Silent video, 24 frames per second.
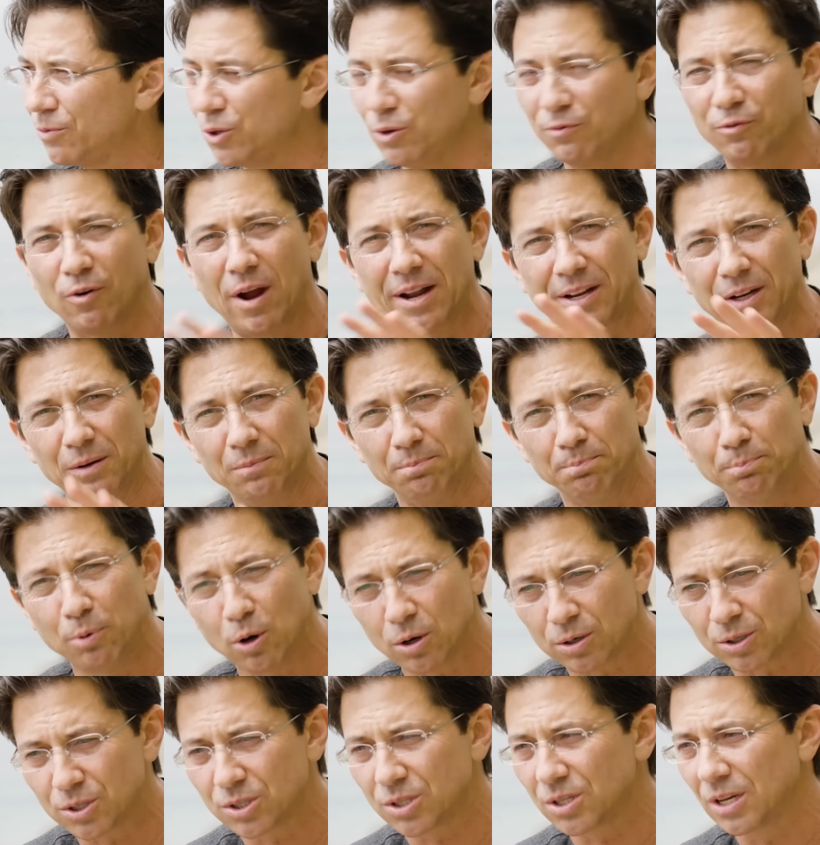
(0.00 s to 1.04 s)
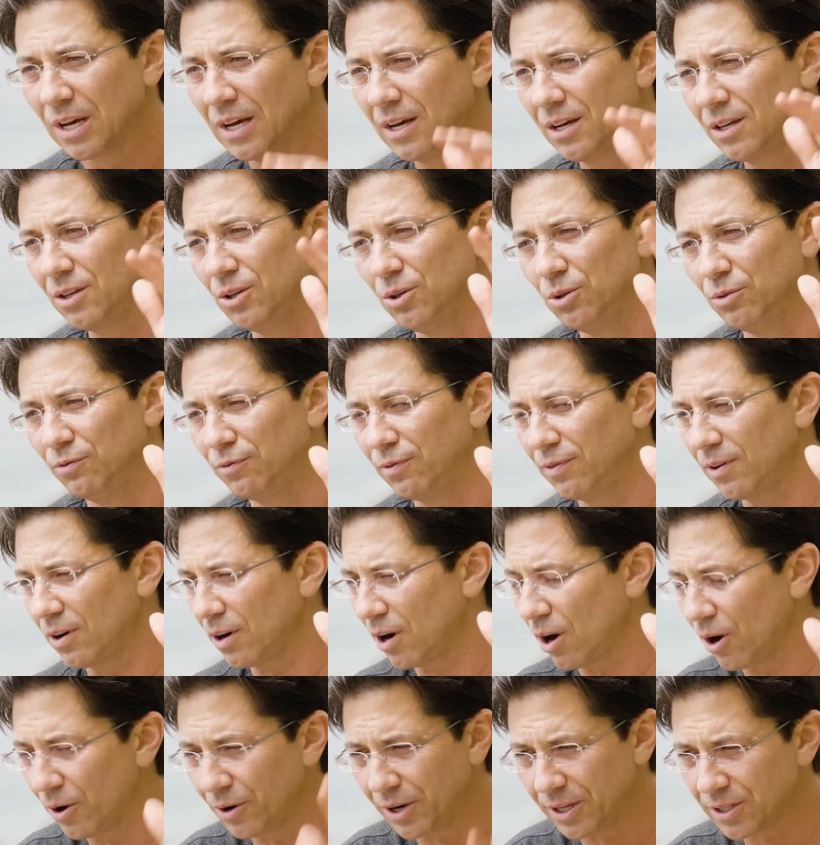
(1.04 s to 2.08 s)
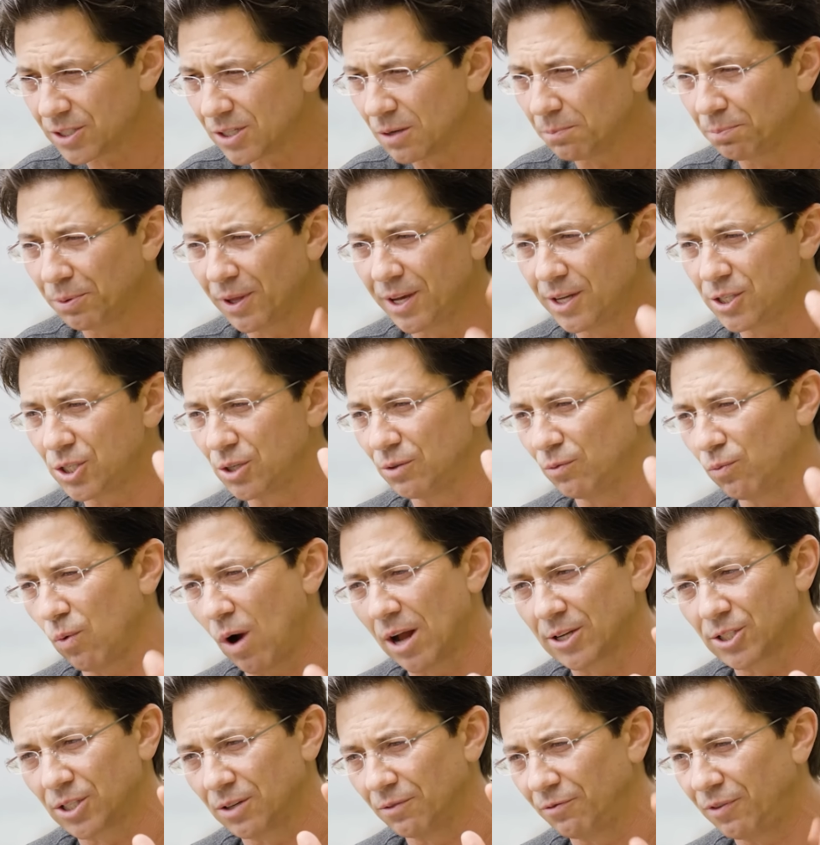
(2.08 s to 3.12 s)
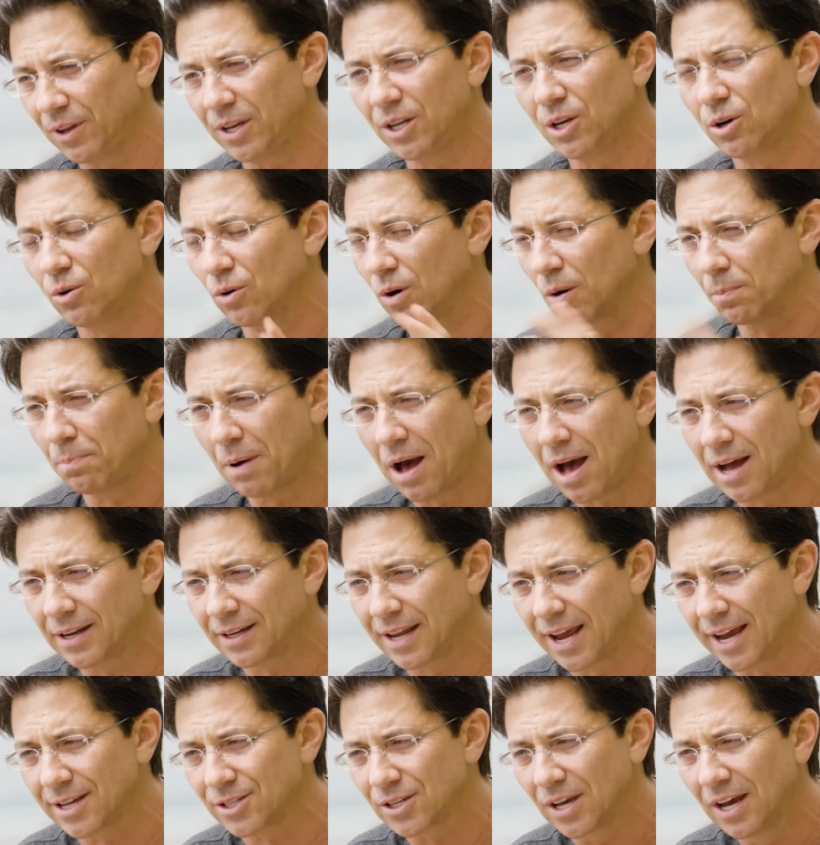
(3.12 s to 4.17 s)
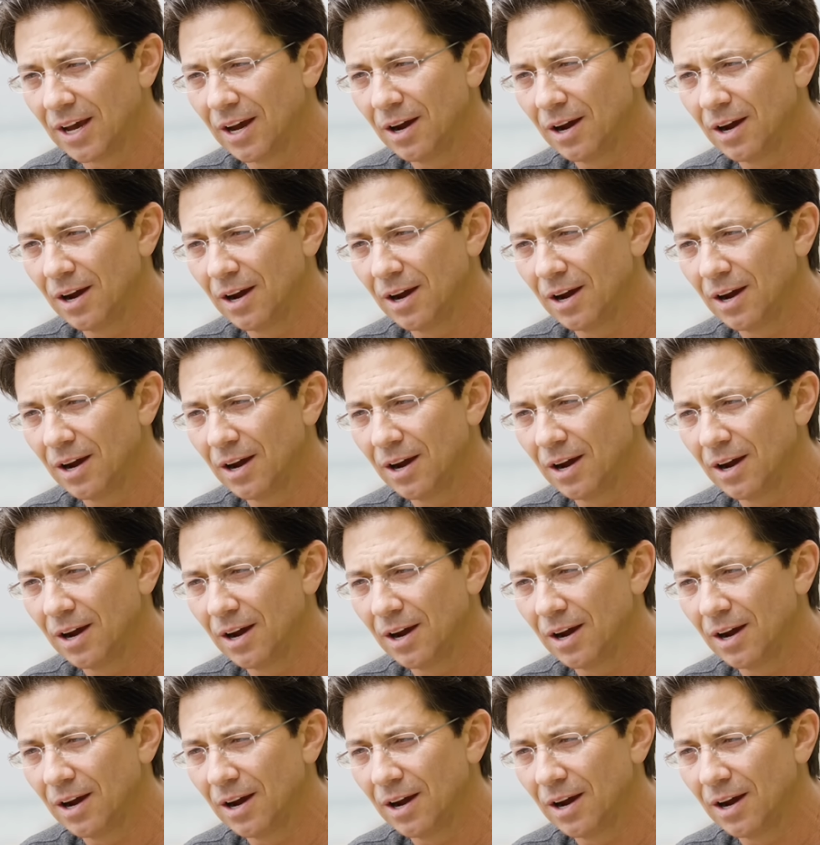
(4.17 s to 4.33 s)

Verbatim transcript: You've read it in books, you've heard it someplace, you've watched a video or a podcast,